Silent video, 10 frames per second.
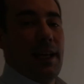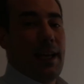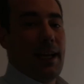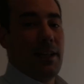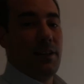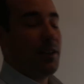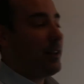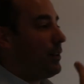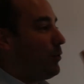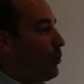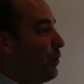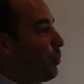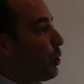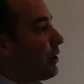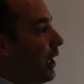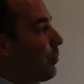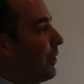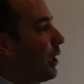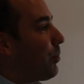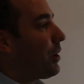and we've put it up
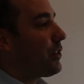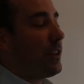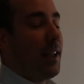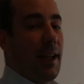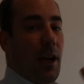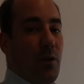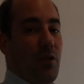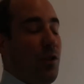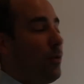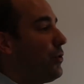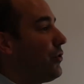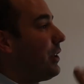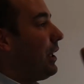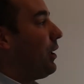there because it allows you to stand